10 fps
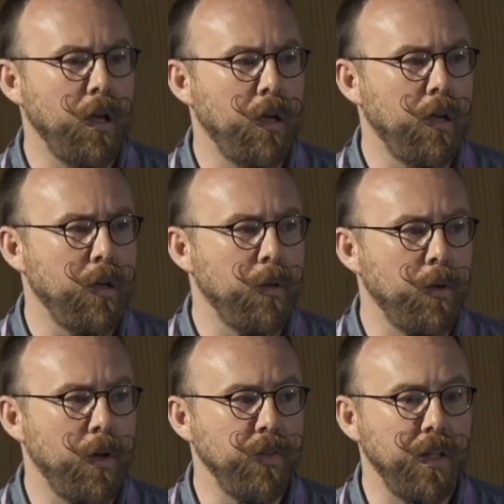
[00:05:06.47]

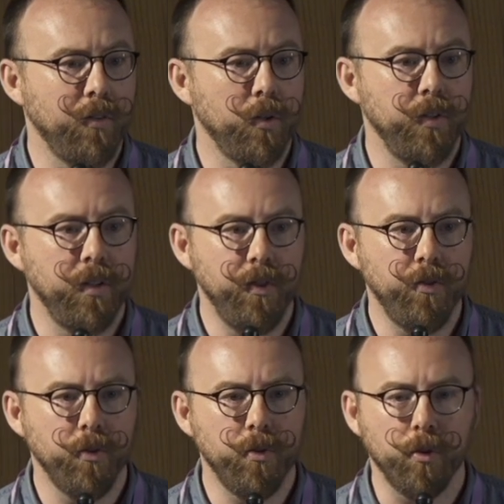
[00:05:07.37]
at the level of
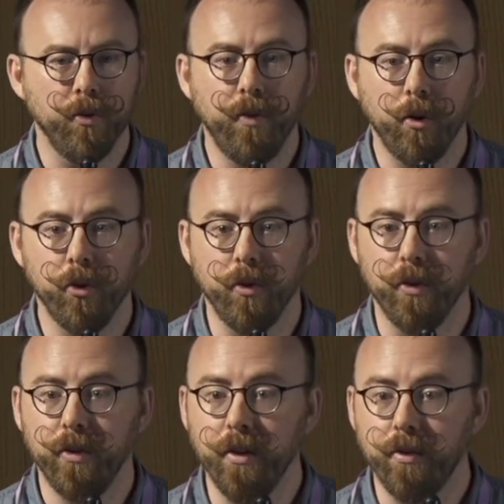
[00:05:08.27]
individual neurons focused on
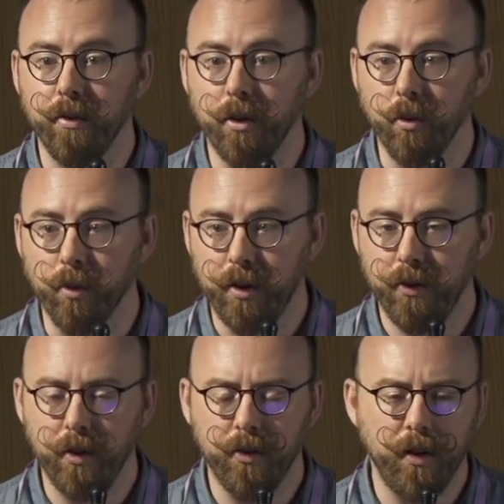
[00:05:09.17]
sensory
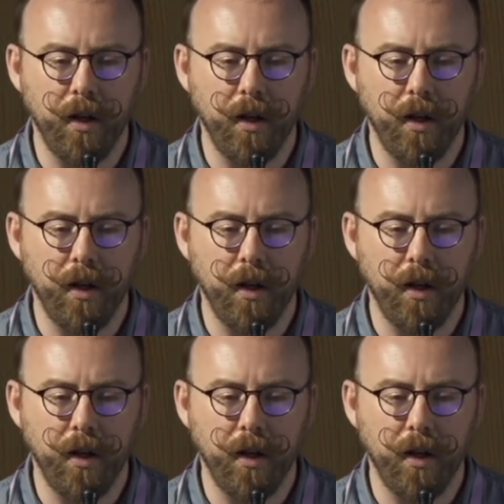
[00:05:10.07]
cortices.